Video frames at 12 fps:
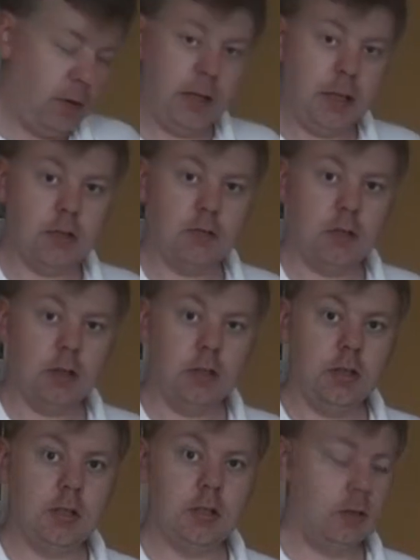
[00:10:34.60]

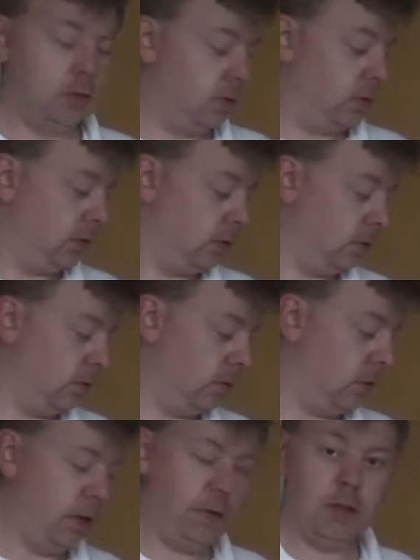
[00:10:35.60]
instructors, or
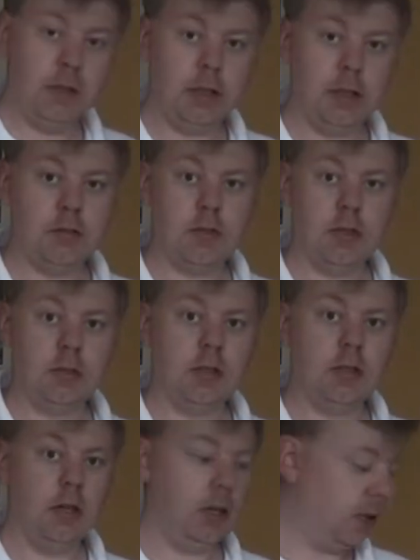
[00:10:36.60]
my flying instructors
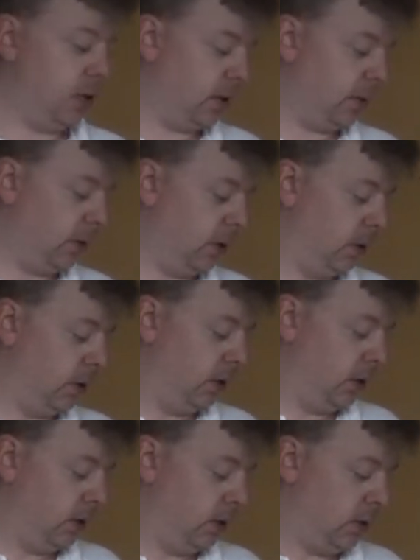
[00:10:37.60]
at our club,
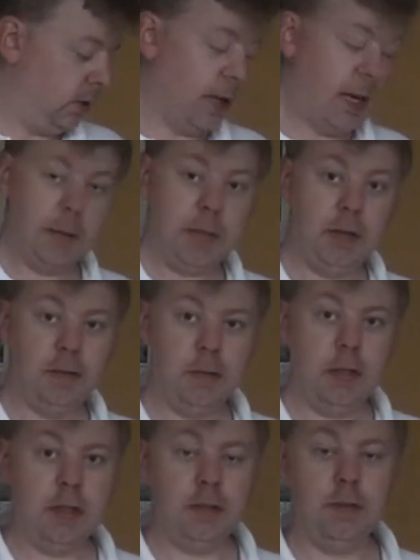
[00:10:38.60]
are happy for
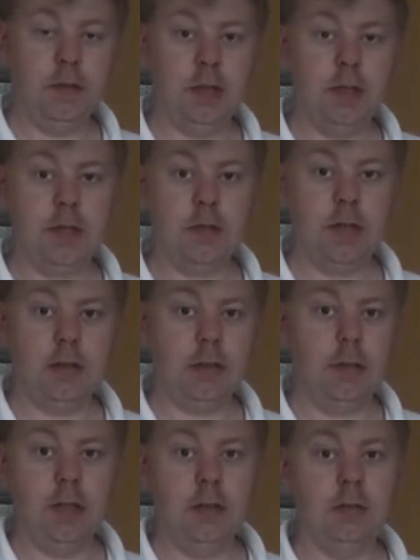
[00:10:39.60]
me to fly this around on
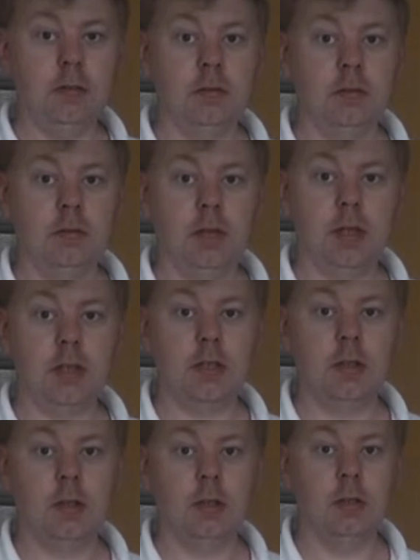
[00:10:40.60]
my own, fly
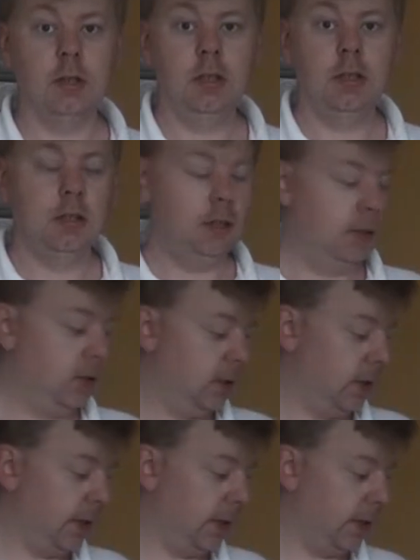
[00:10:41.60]
solo.
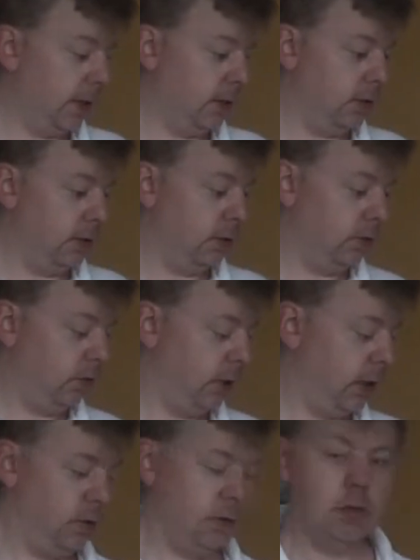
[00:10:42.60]
I had
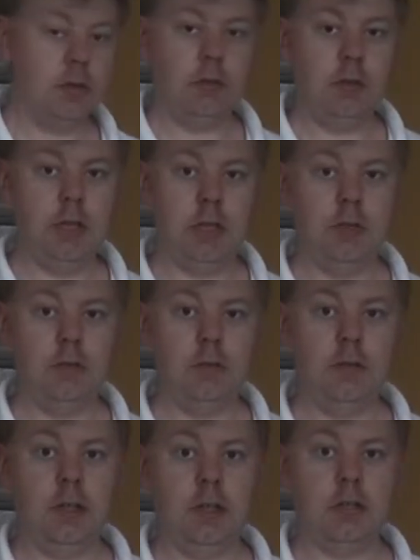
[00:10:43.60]
three short
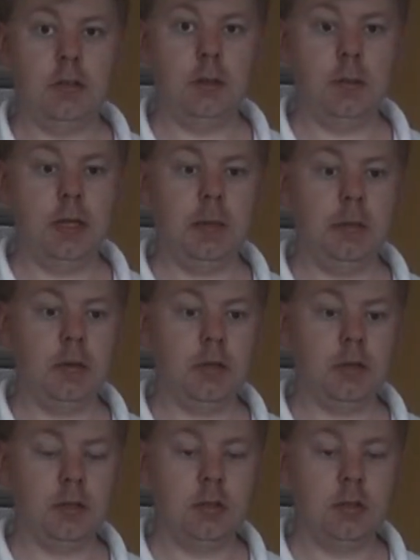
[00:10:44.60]
flights on a buddy box,